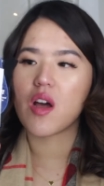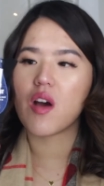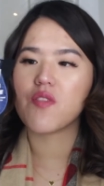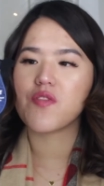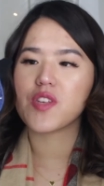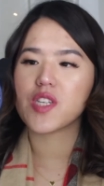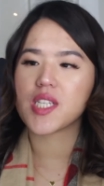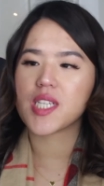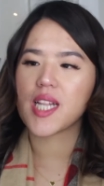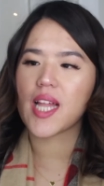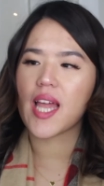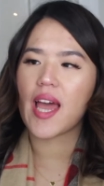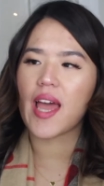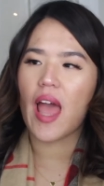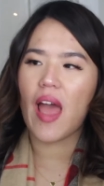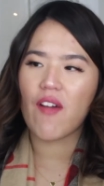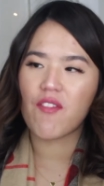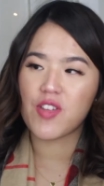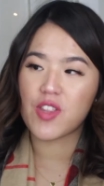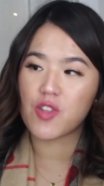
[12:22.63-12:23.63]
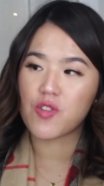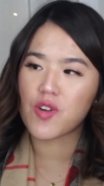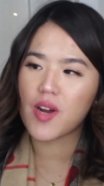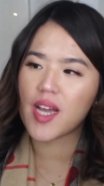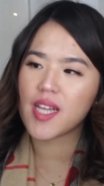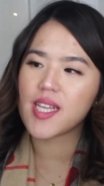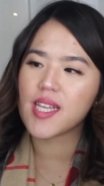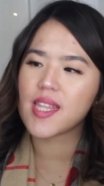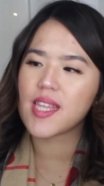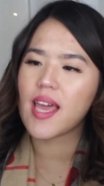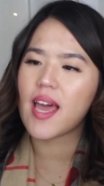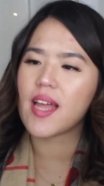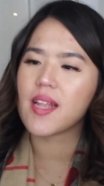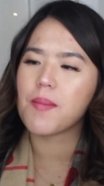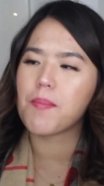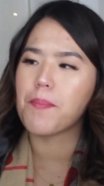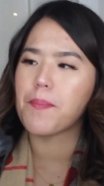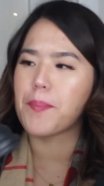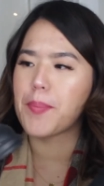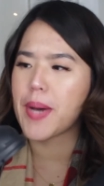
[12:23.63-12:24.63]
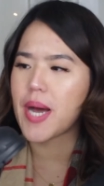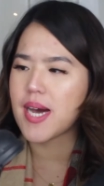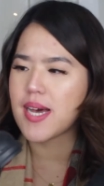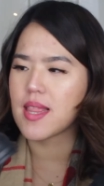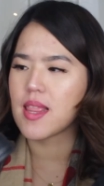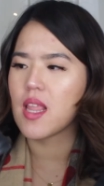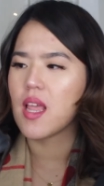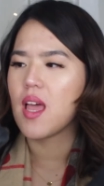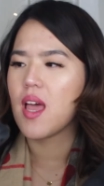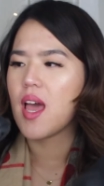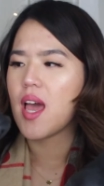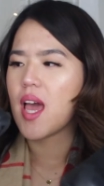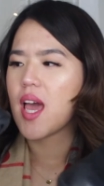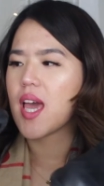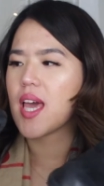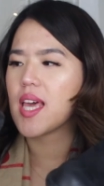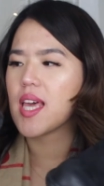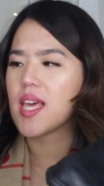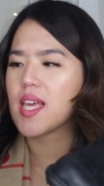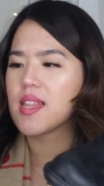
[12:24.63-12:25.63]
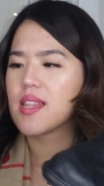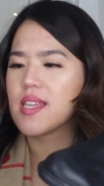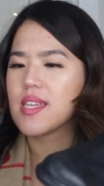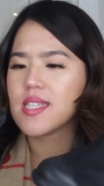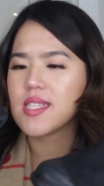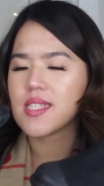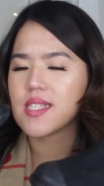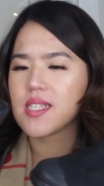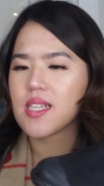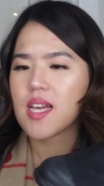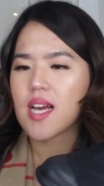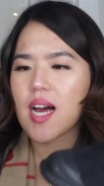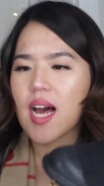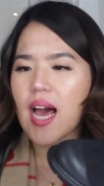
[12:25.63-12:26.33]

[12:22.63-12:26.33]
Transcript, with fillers: Obviously I haven't tried it yet, but it is,